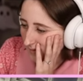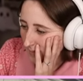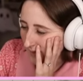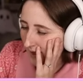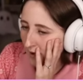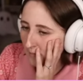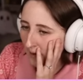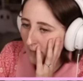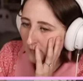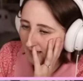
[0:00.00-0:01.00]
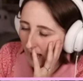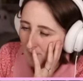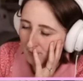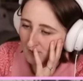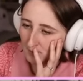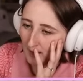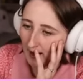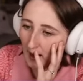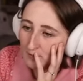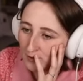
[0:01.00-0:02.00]
But yeah, I'm I'm really happy with this pack.
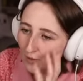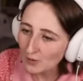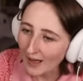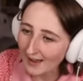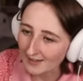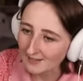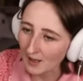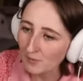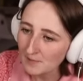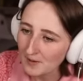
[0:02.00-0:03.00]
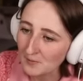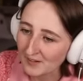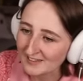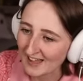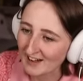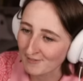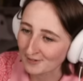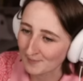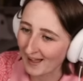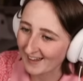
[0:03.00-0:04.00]
I'm so glad because I would have been really sad if it was
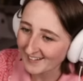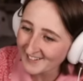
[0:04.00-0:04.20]
bad.